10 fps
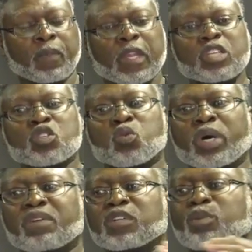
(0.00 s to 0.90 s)
This is
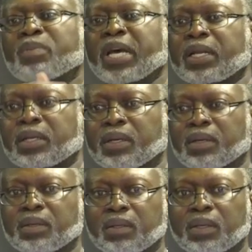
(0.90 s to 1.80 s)
one of lament
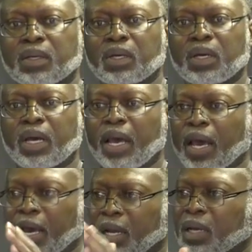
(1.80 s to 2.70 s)

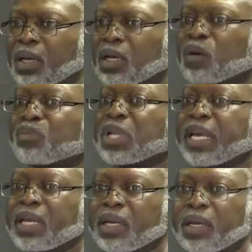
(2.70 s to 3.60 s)
mm. and a
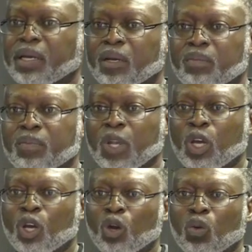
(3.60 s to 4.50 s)
complaint.
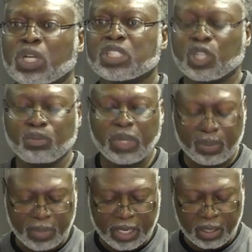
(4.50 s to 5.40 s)
Amen. What does
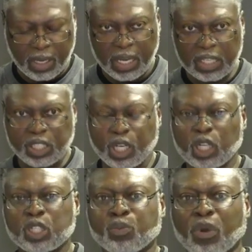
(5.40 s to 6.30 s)
lament mean? It's an
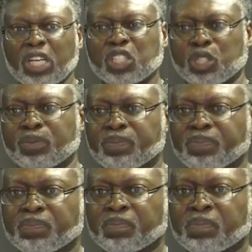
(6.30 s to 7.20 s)
expression,
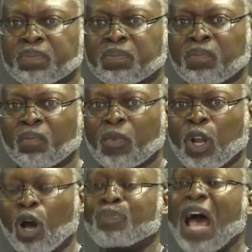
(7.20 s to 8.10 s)
mm.
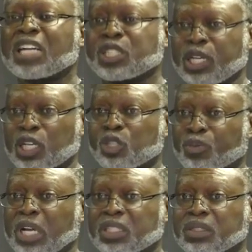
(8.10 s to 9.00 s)
a passionate
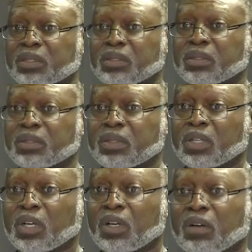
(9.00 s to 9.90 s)
expression
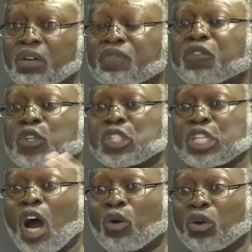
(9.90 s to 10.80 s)
Amen. for
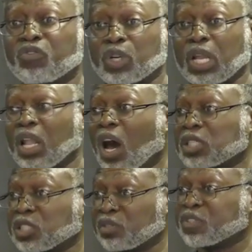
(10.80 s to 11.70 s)
sorrow, for the
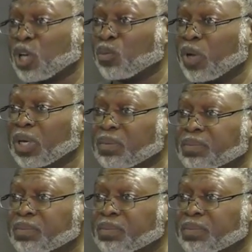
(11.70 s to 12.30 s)
loss of someone.